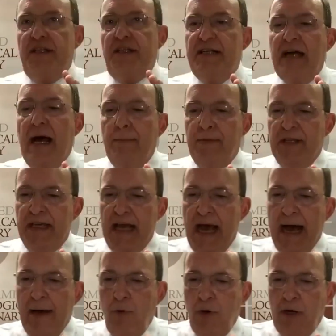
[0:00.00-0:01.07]
at the top of the
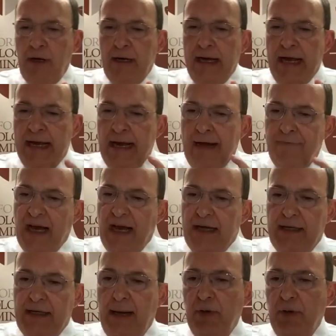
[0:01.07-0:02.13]
hour, and I've got a
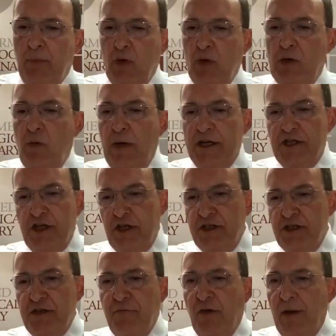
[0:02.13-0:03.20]
couple of more
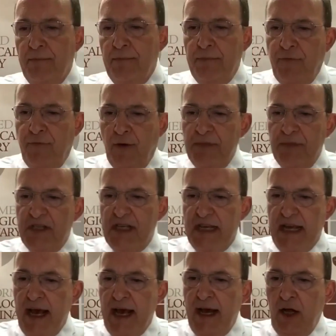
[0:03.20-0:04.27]
questions from from
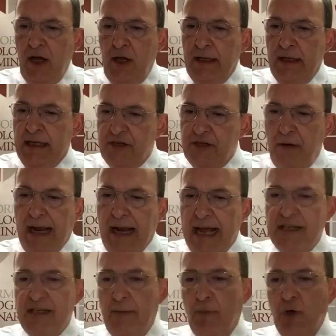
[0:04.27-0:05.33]
CL, and so I'll
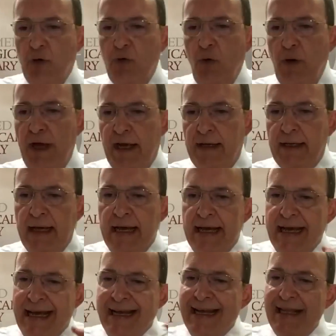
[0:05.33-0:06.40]
ask them real quick.
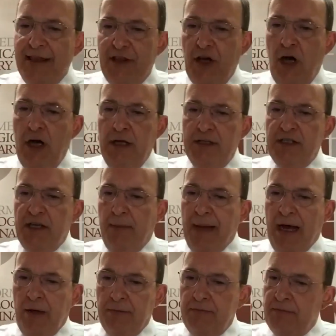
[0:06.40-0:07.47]
Any thoughts
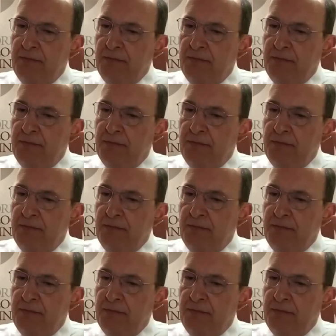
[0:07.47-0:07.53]
about